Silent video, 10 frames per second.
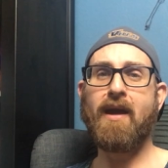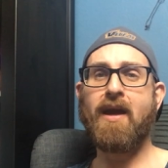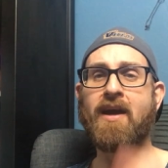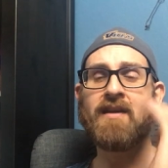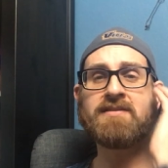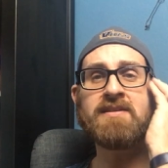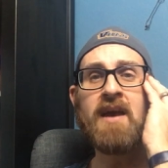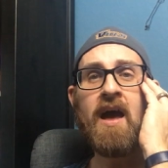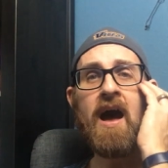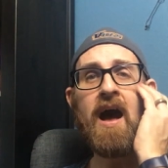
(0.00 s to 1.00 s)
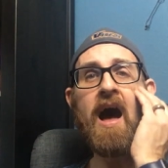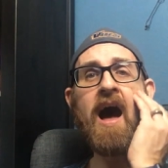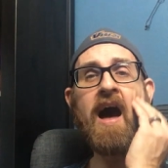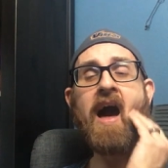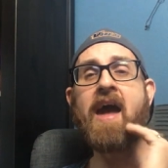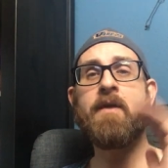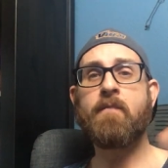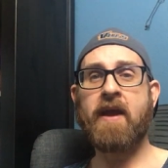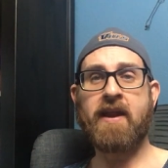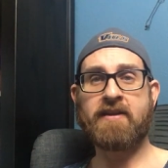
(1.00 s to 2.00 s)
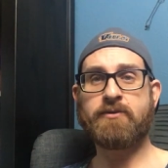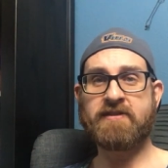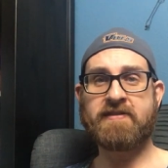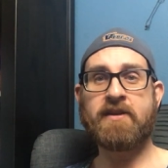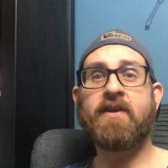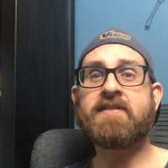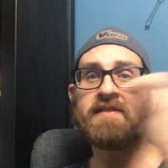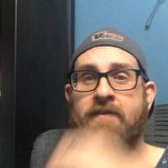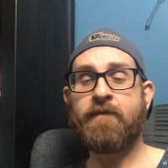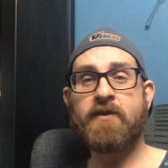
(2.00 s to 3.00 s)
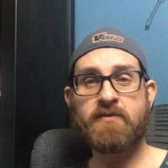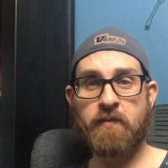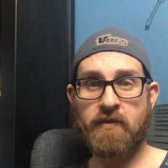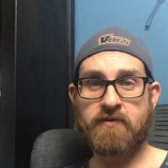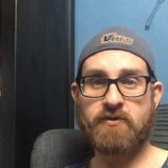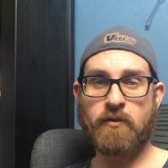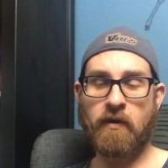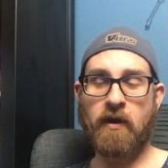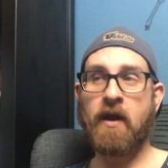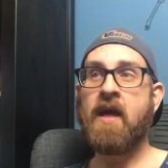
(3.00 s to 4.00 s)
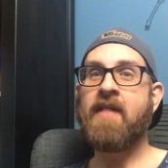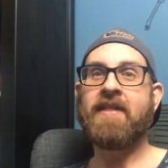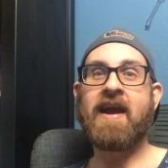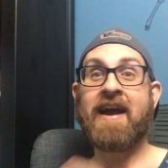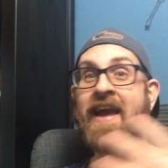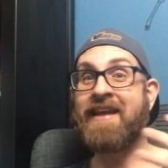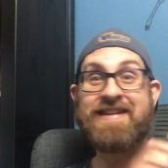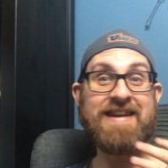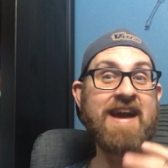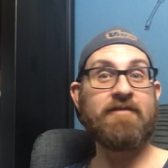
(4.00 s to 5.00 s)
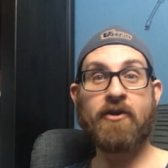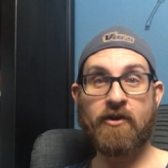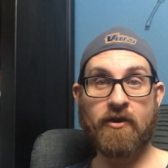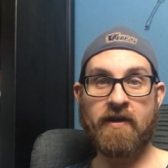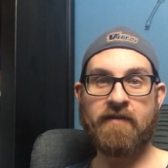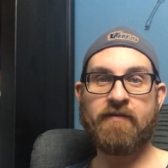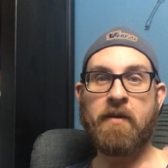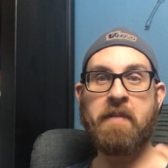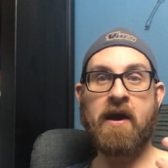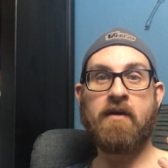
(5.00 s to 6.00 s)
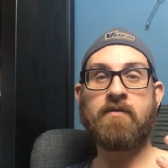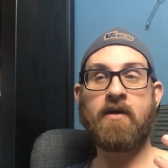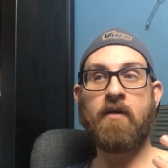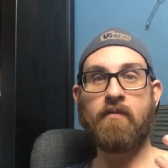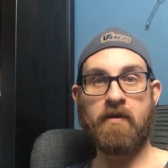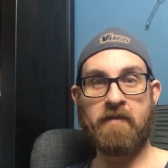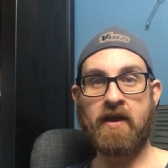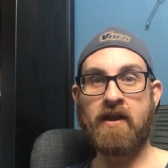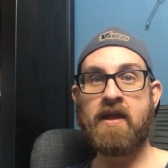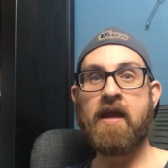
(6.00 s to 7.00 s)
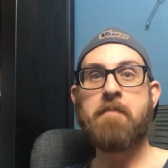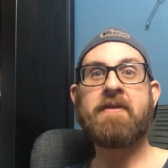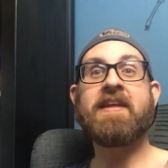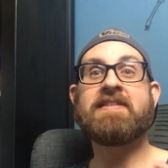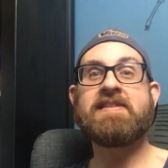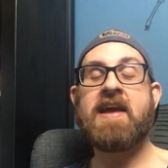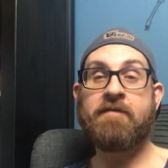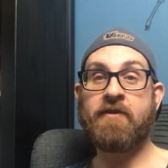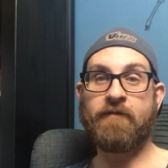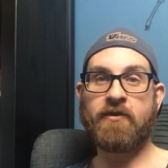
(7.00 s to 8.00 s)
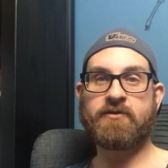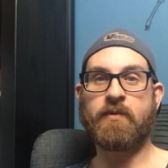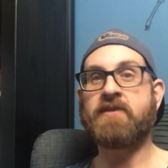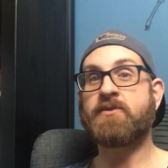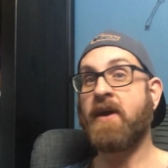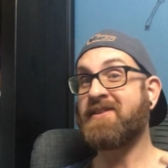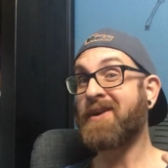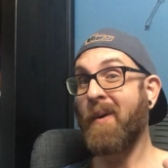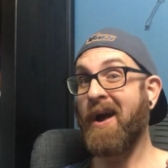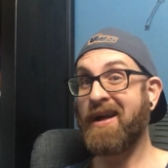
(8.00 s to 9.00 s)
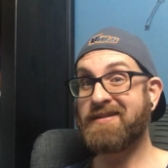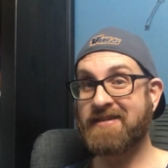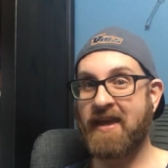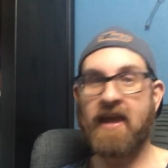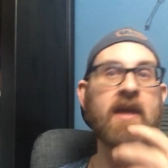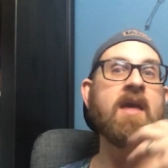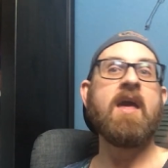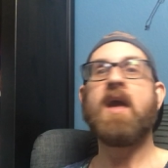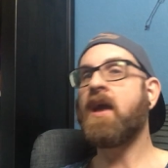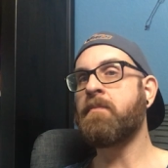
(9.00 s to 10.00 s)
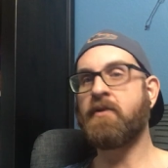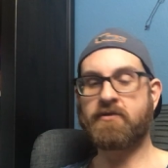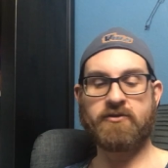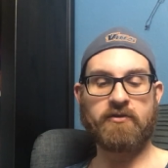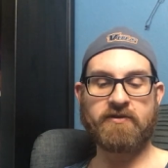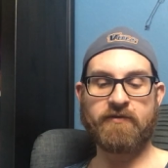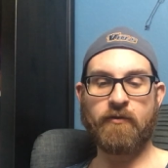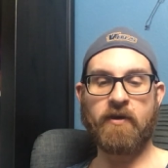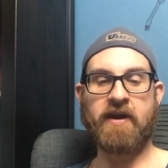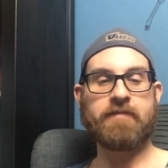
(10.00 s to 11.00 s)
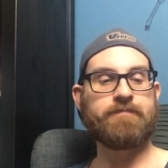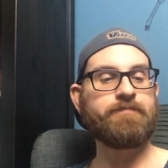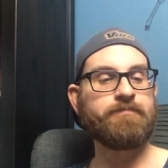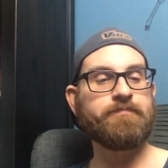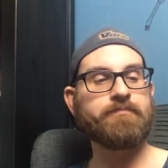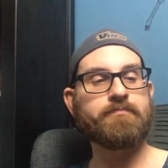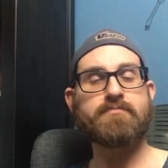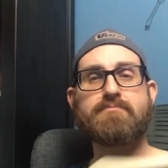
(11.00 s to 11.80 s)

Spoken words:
and I ran into a series in the first bookstore that I had never heard of about a woman, but they didn't have the first one, so I had to go hunting in bookstores for it. And